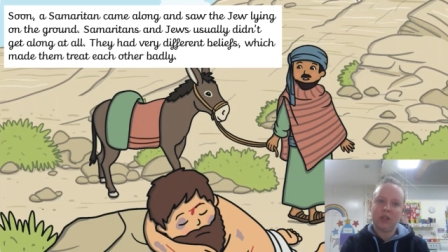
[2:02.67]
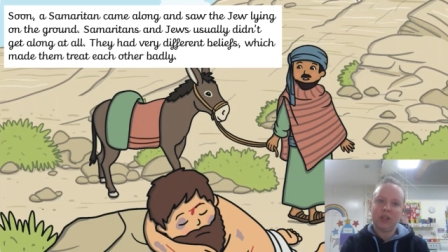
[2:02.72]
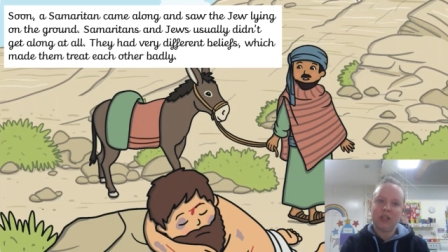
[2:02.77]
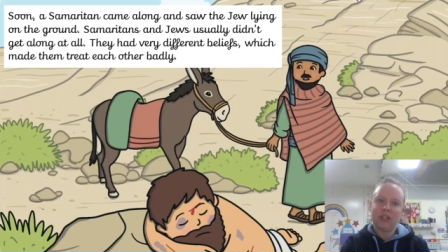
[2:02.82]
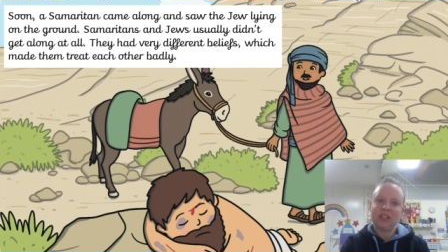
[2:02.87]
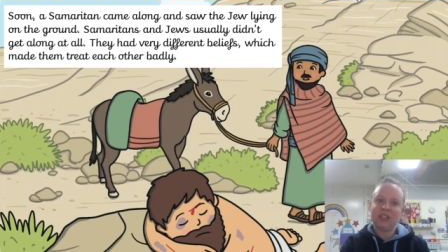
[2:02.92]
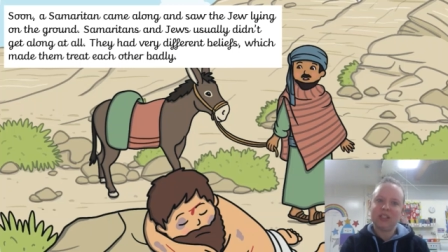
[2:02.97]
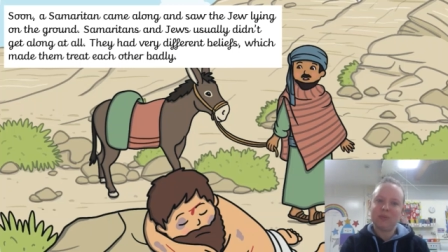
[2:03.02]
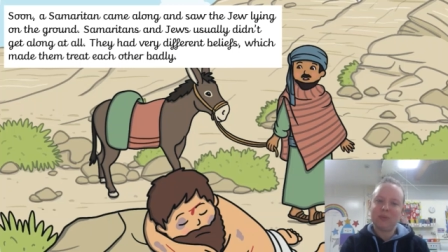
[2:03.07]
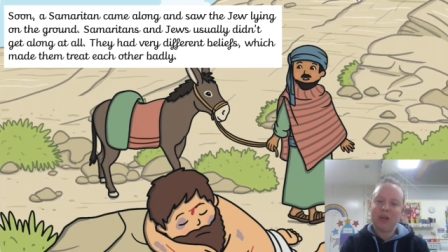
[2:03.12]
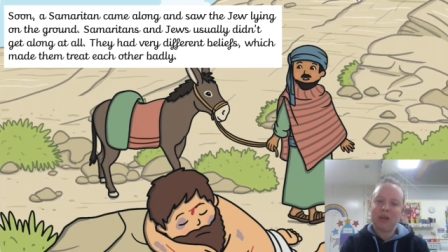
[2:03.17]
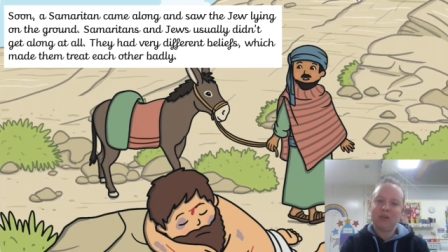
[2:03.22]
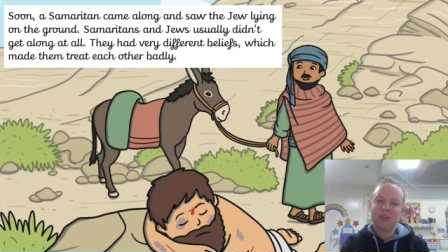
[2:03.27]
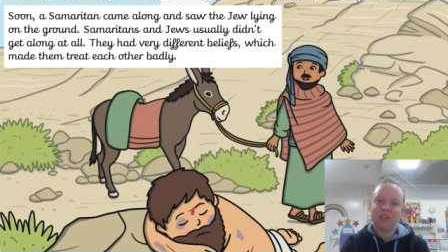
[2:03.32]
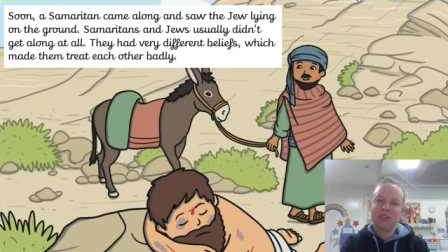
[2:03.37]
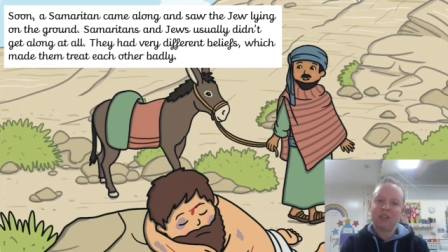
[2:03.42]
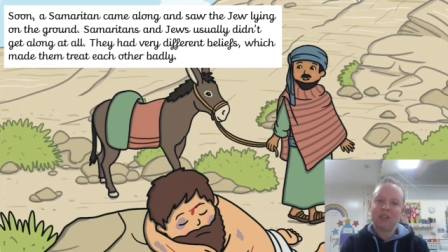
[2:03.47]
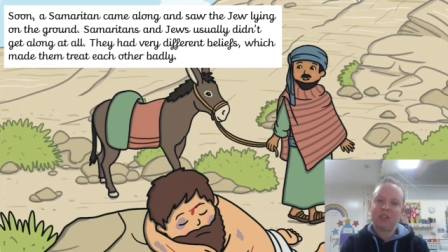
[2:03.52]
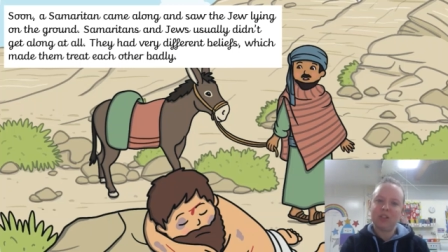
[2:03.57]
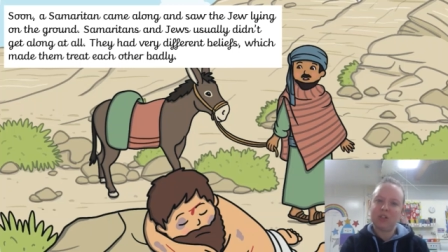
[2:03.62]

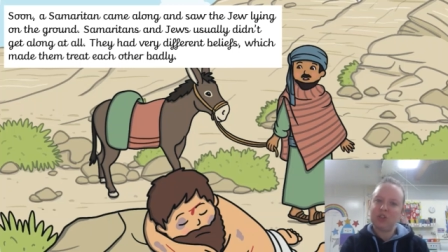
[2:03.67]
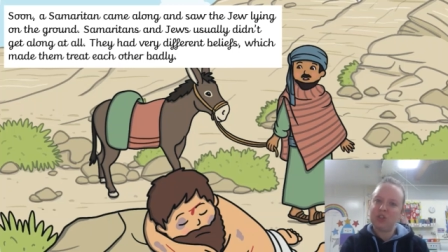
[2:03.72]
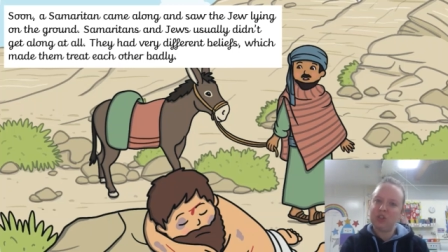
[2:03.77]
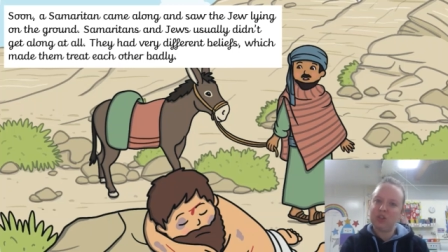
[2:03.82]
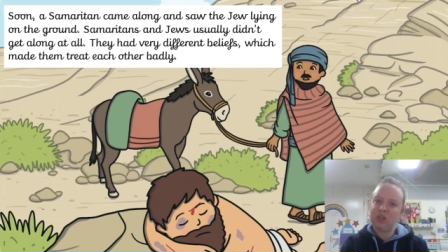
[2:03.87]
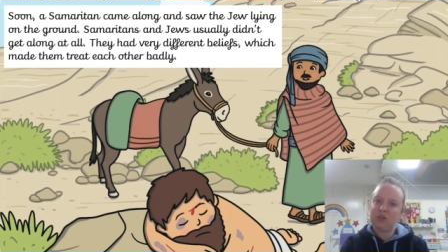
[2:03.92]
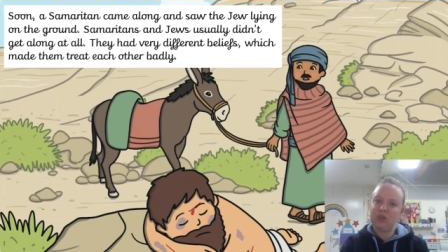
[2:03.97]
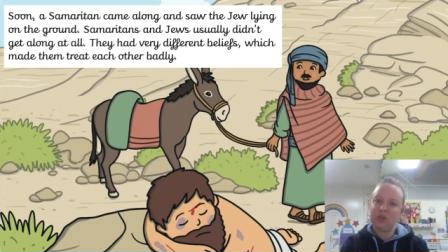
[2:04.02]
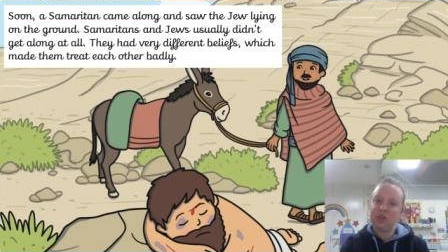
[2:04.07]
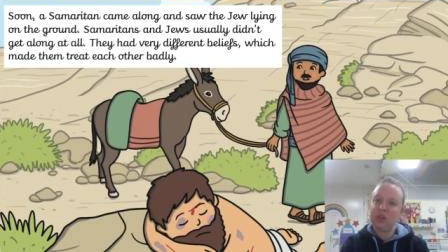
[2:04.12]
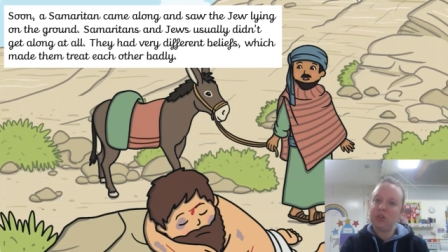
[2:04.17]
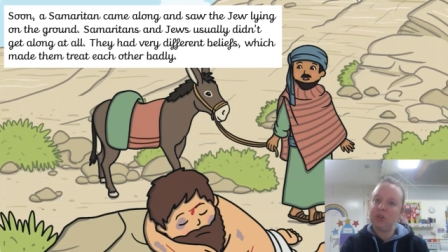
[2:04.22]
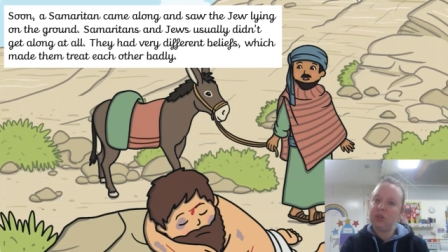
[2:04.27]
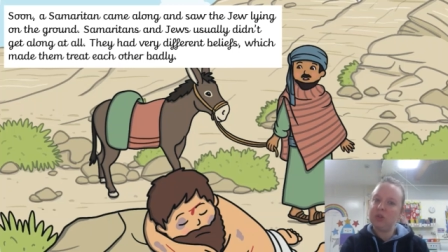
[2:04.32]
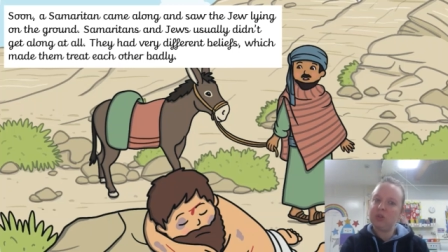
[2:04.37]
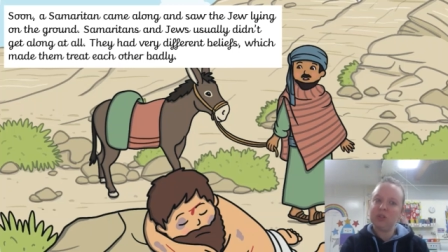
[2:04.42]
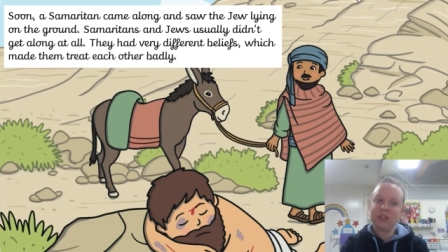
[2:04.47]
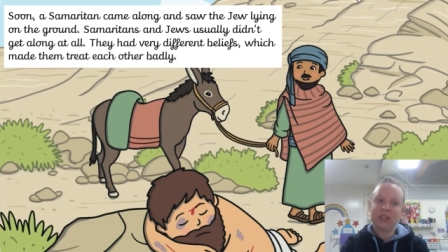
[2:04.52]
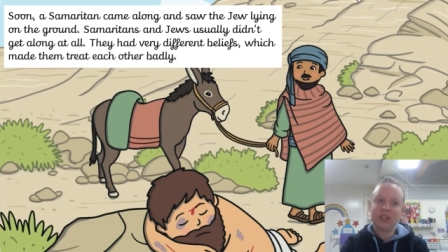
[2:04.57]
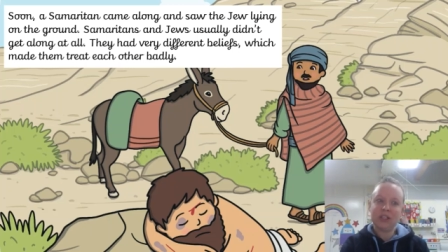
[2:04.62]
Samaritans and Jews
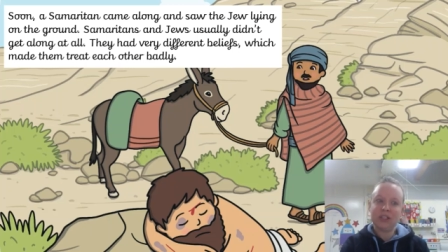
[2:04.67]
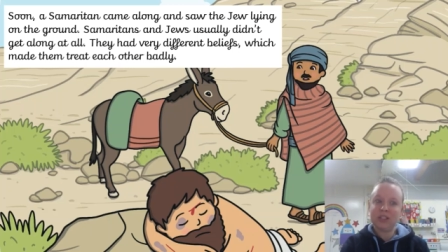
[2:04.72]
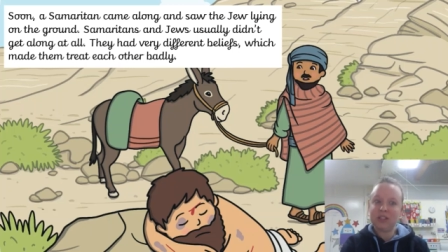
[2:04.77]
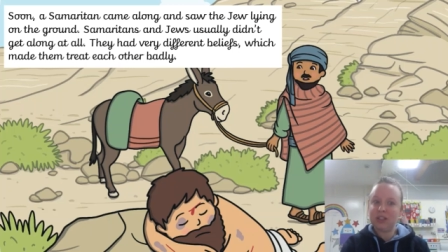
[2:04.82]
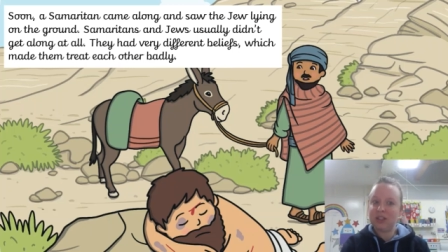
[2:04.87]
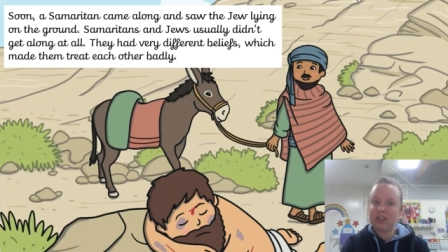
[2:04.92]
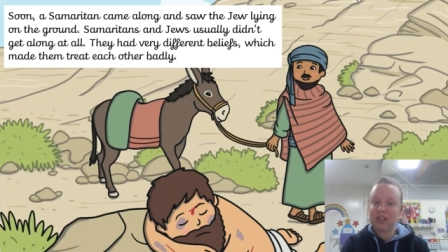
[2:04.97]
usually didn't